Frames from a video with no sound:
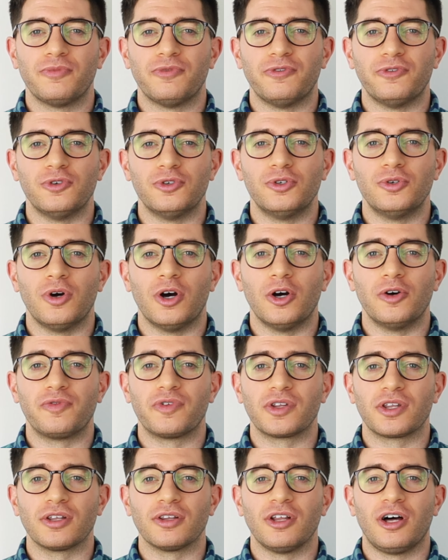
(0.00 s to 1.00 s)
VOO over
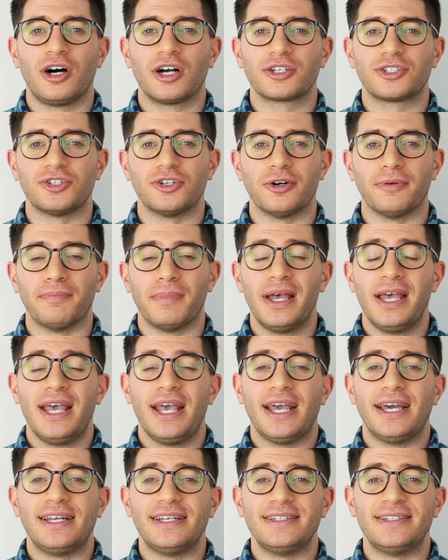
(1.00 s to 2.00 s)
the long term,
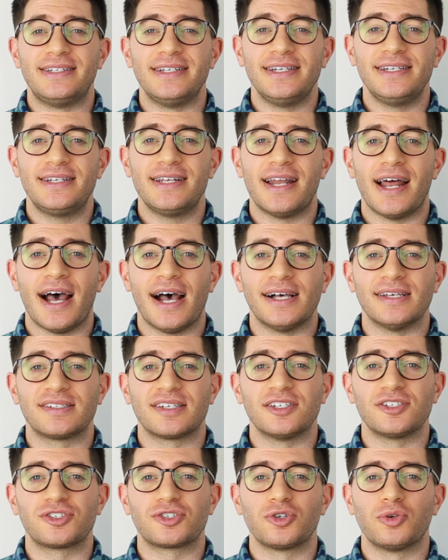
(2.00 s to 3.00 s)
and indeed it has
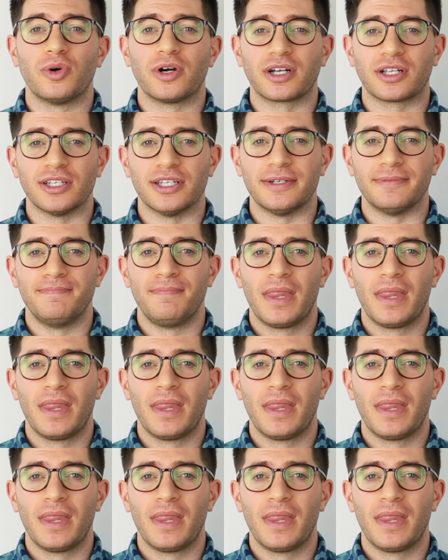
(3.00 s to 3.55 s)
historically.